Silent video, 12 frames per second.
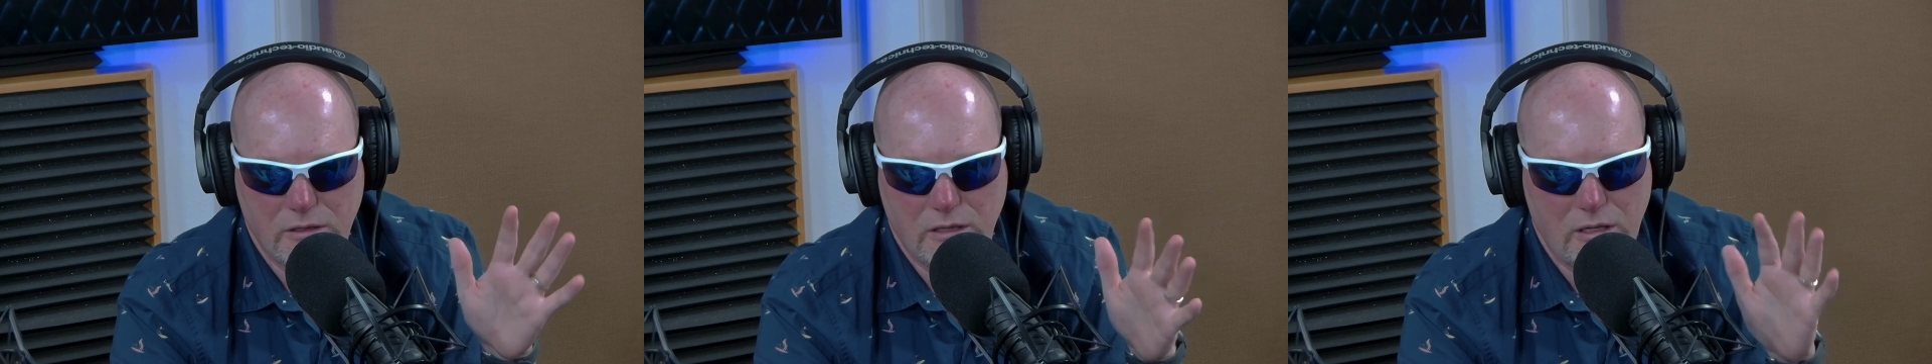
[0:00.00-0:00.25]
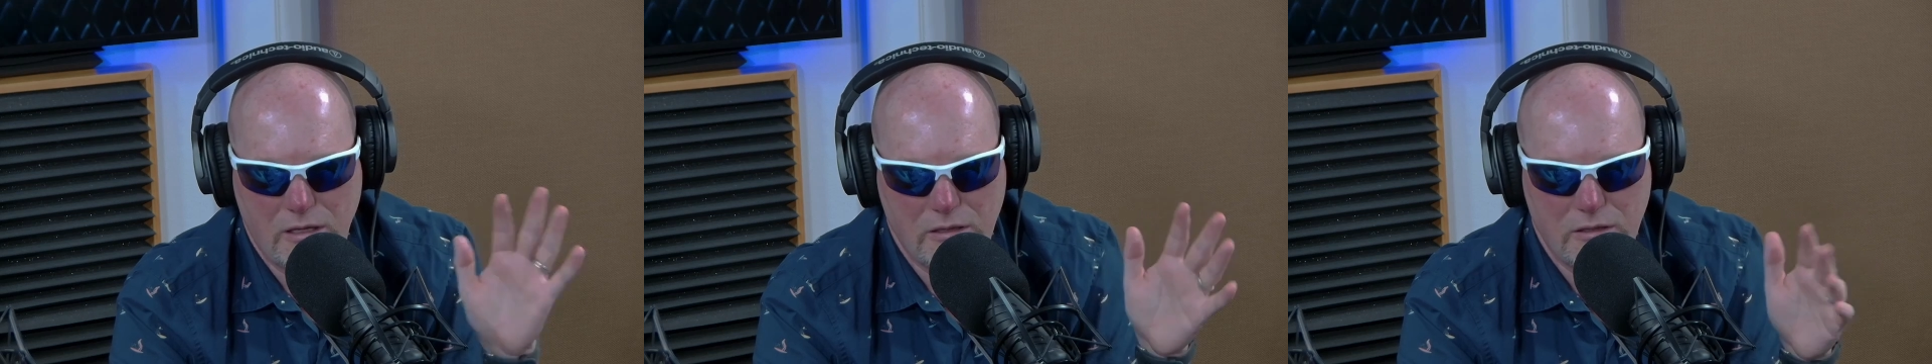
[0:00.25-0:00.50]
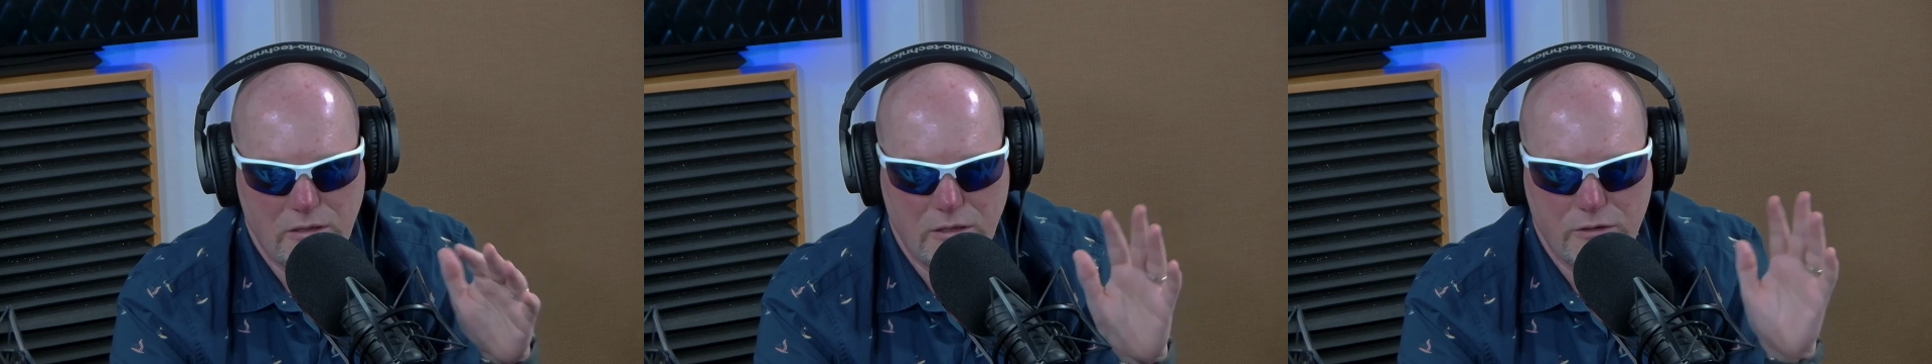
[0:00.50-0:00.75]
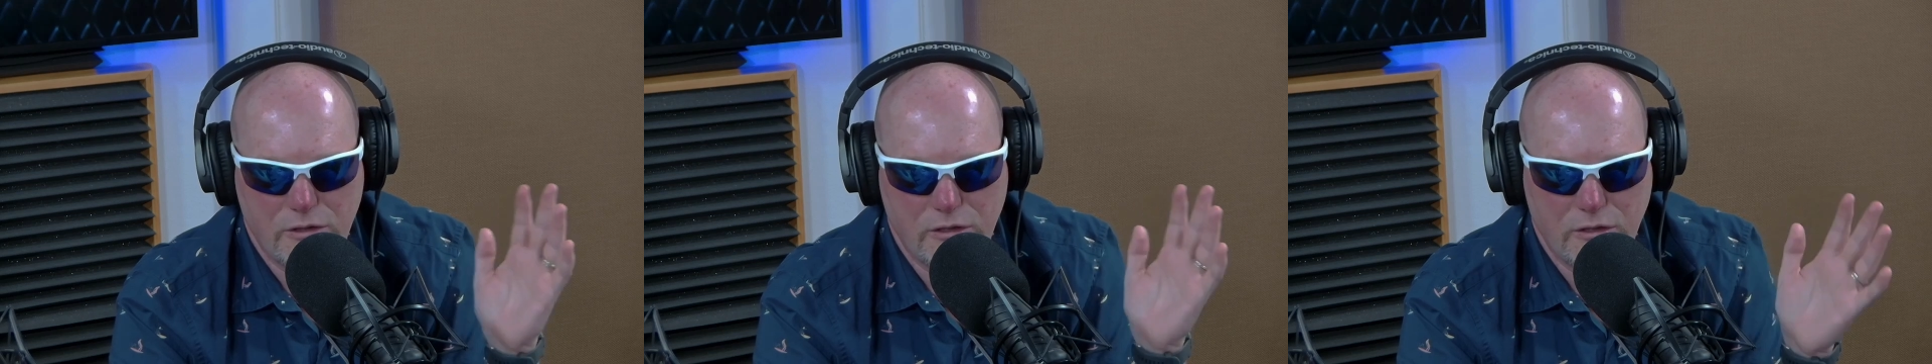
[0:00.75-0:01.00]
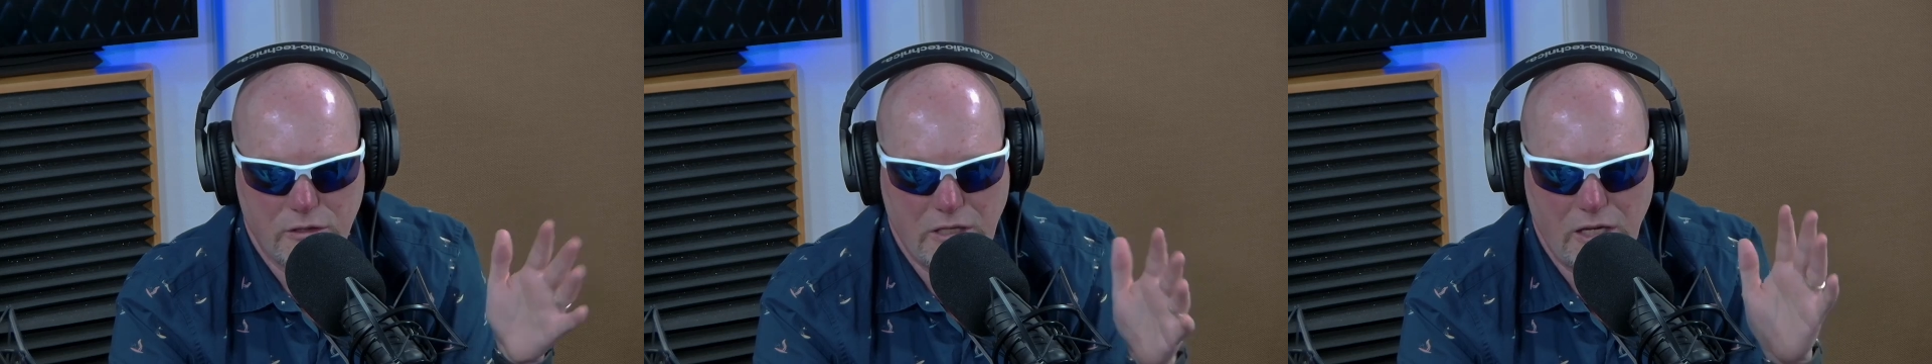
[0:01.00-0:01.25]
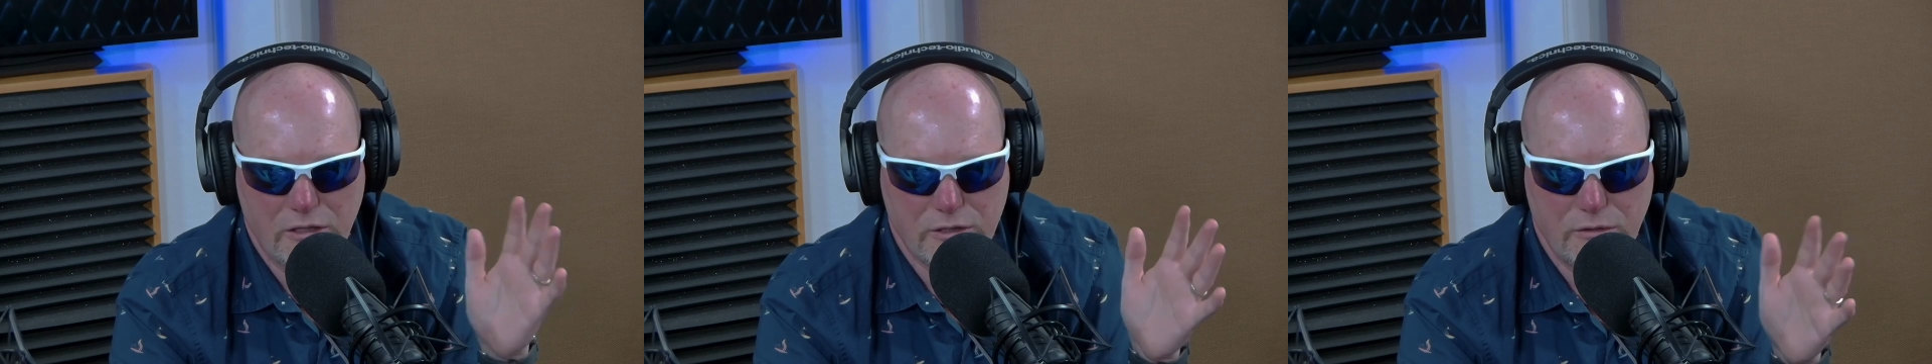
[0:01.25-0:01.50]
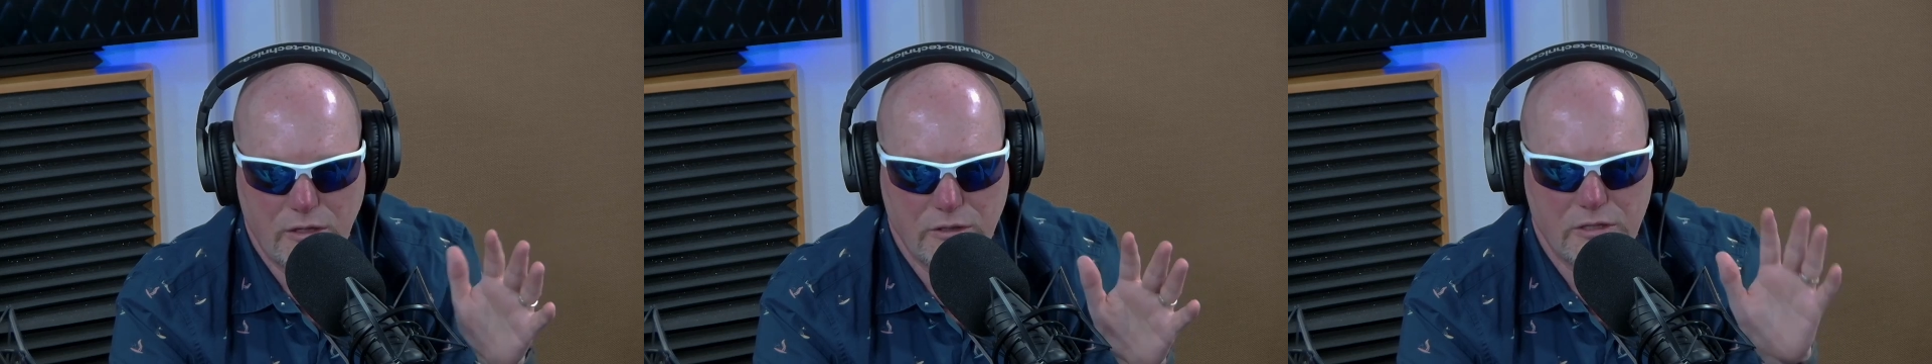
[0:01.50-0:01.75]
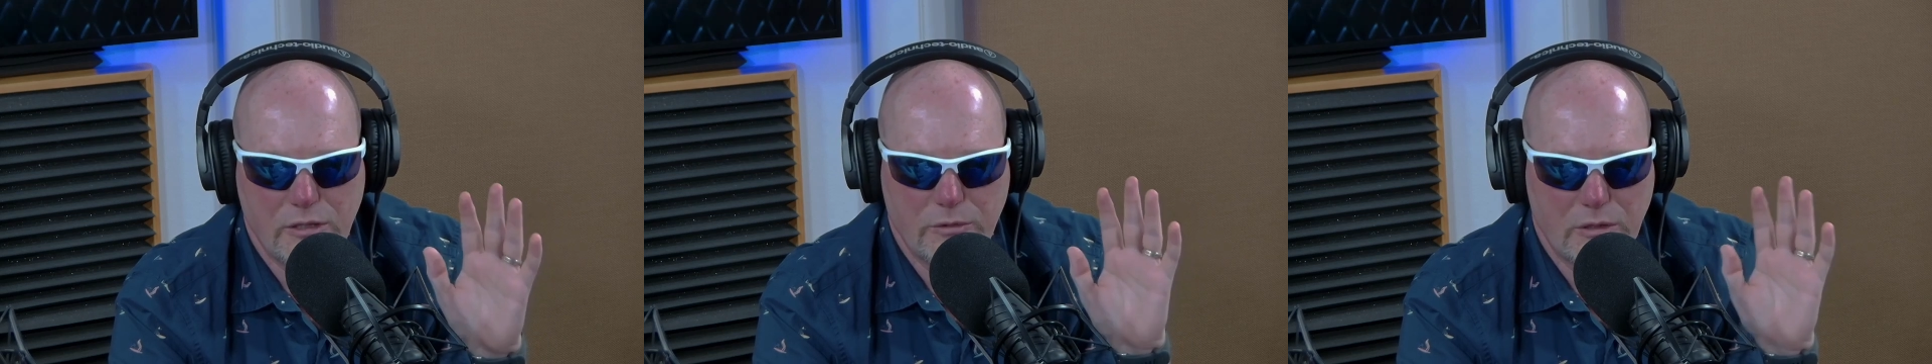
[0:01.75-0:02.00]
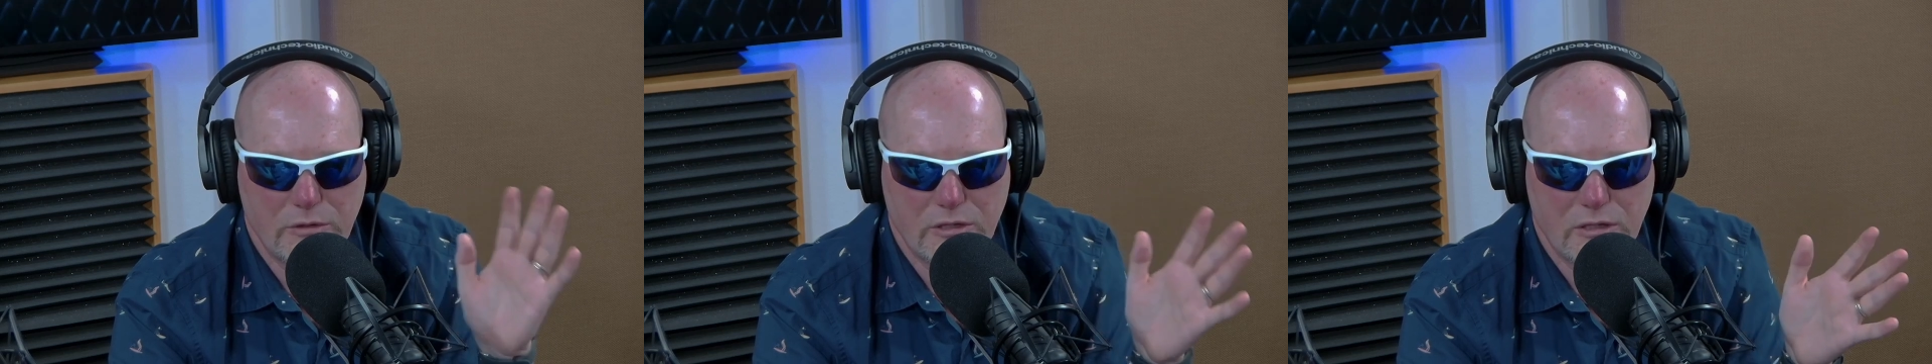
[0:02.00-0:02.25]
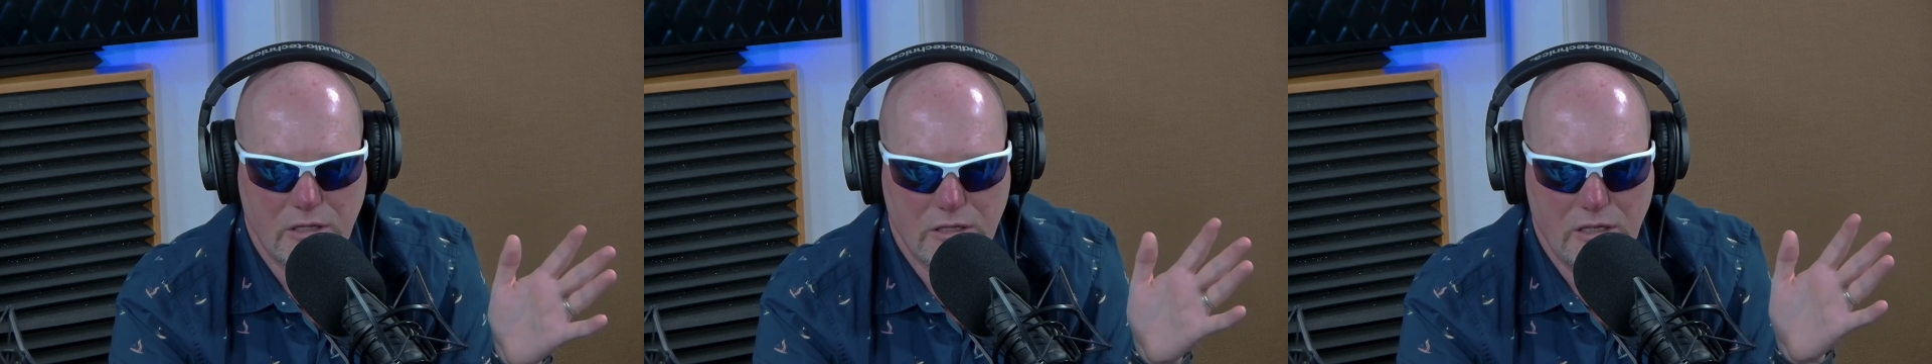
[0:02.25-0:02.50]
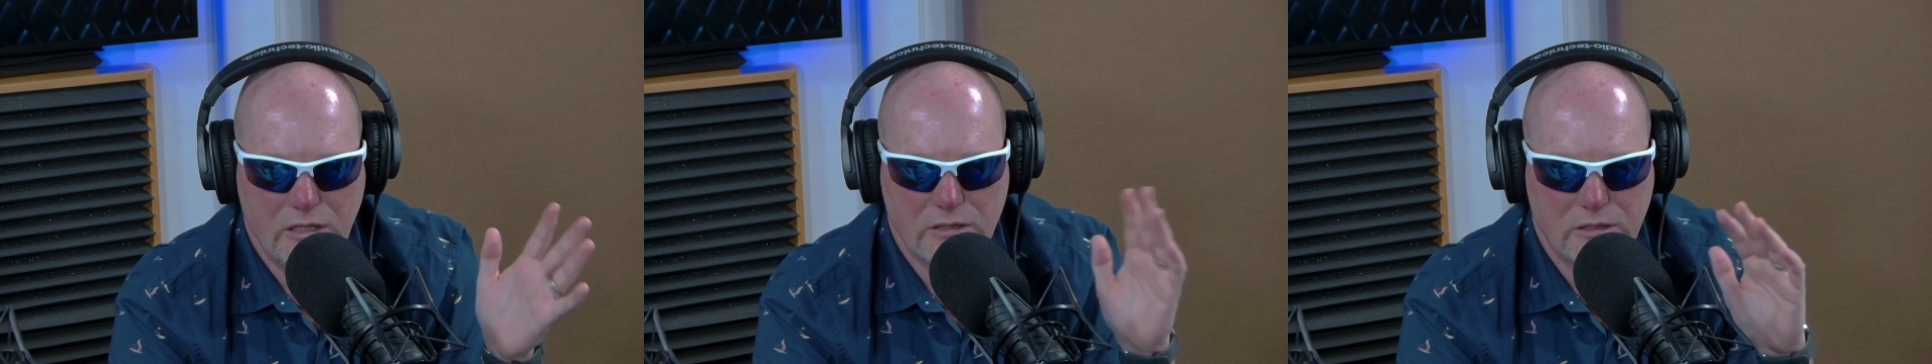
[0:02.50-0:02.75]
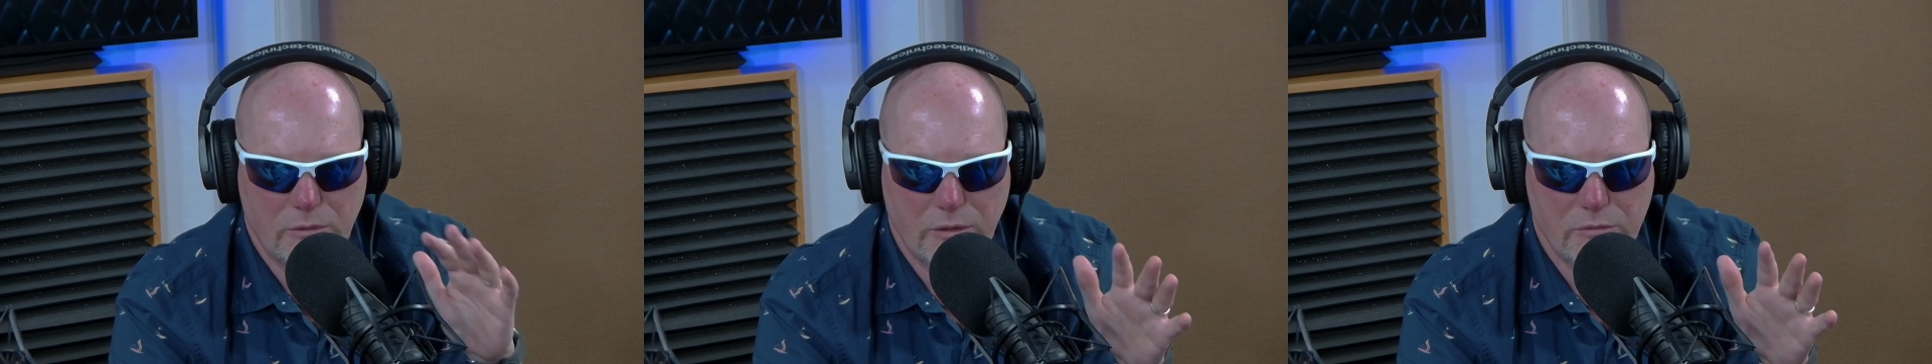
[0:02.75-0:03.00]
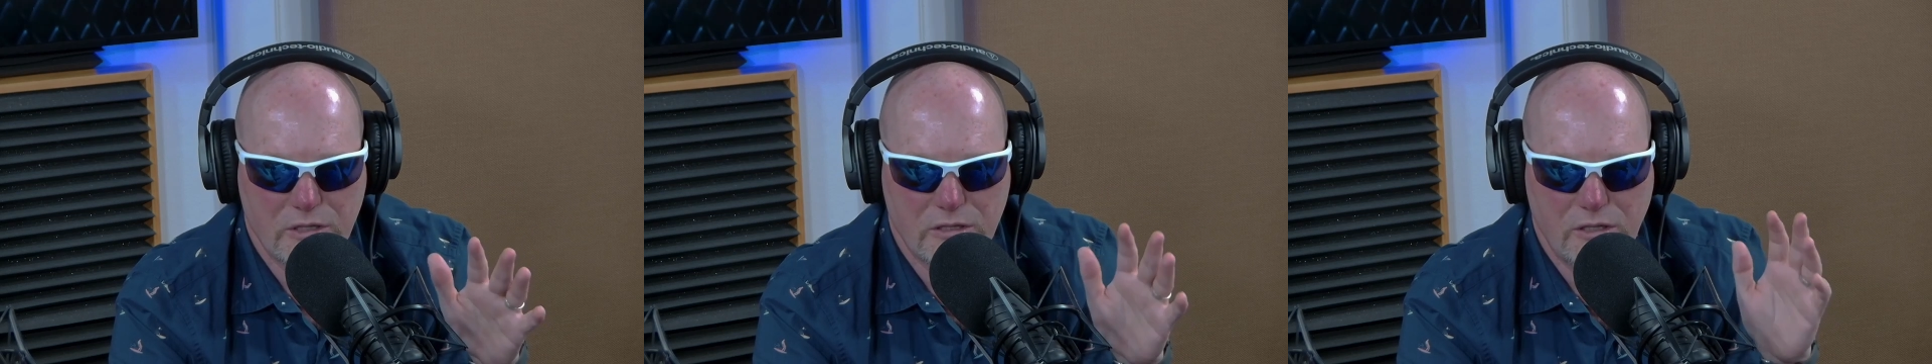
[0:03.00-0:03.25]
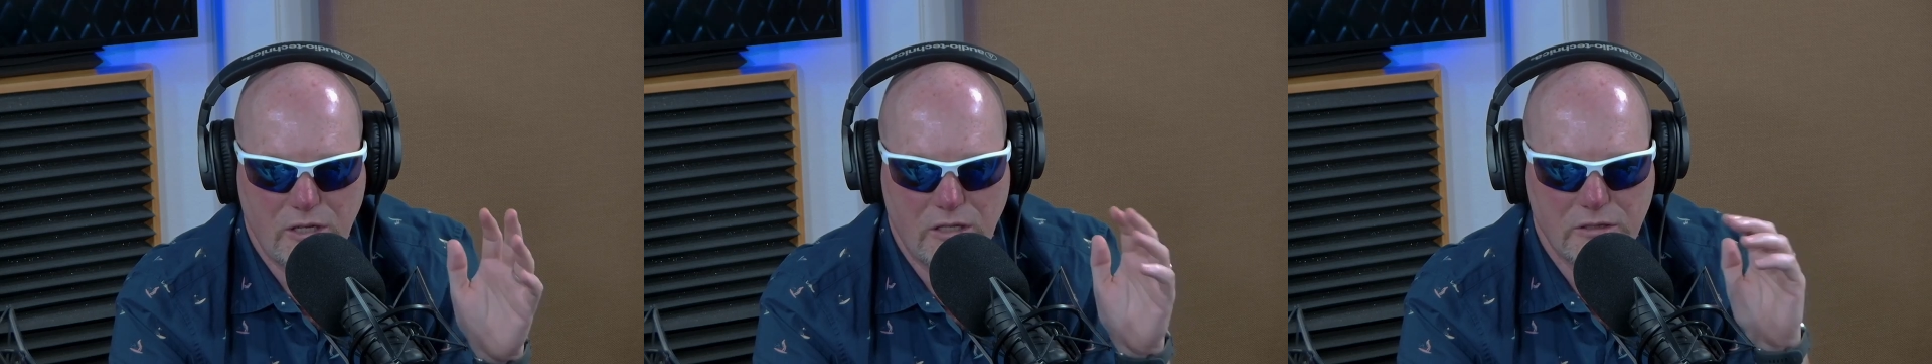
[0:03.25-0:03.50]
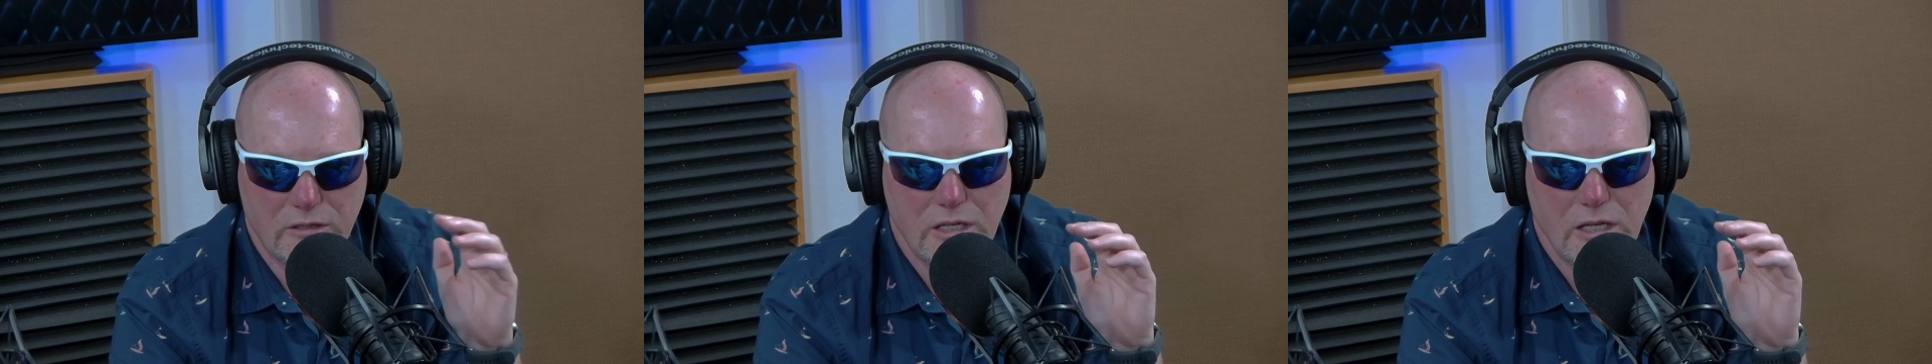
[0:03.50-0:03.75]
there's a chaos around it. Sometimes it is, sometimes it's not.